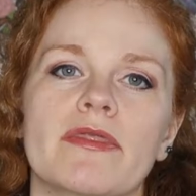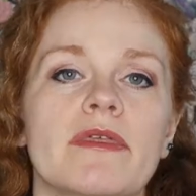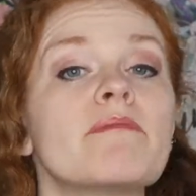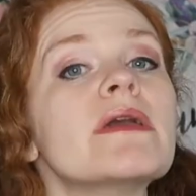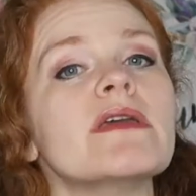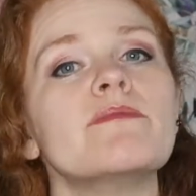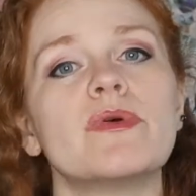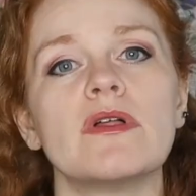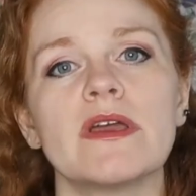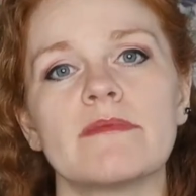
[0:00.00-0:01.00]
the
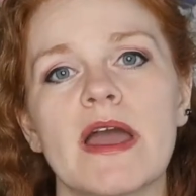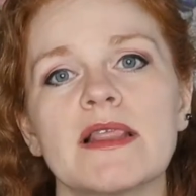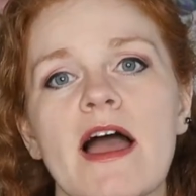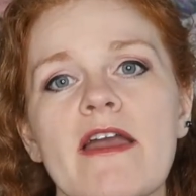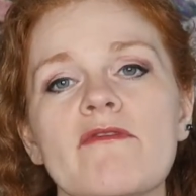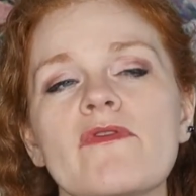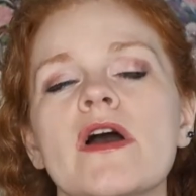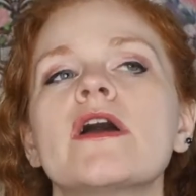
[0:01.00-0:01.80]
people in my life.